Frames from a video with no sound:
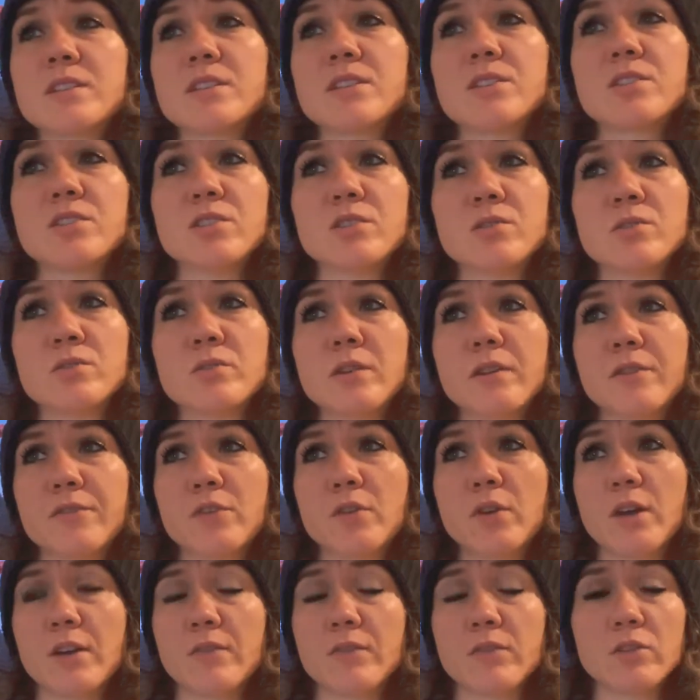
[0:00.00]
to do if
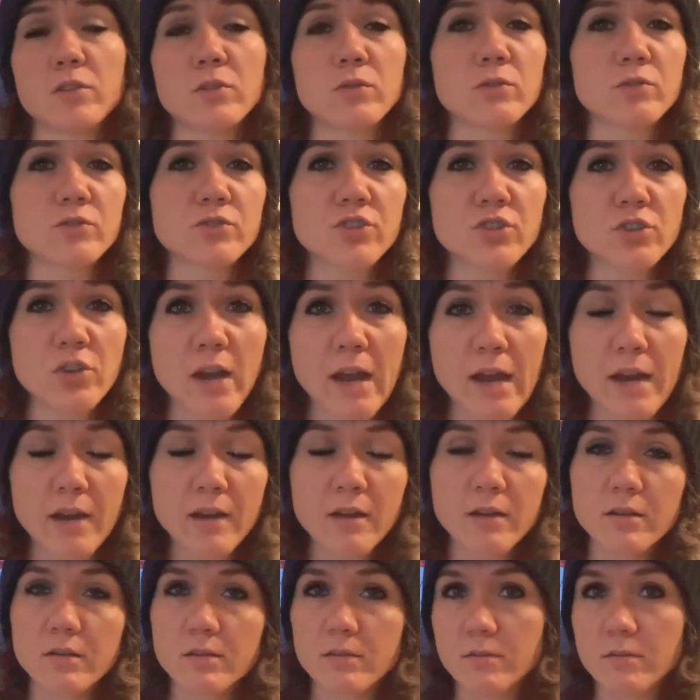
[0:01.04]
you have a local track,